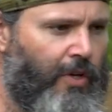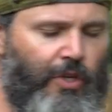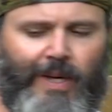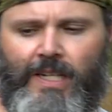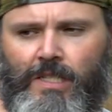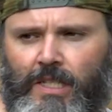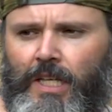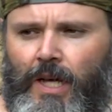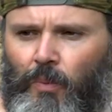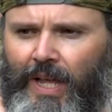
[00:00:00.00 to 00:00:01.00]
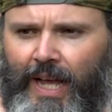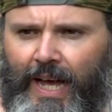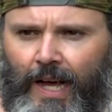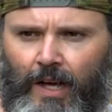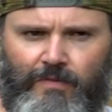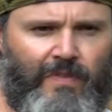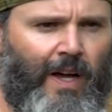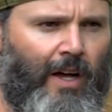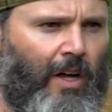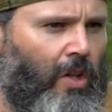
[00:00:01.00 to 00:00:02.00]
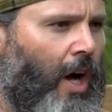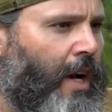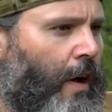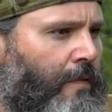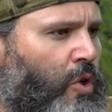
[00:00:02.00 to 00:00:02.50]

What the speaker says: You can see that we have a lot of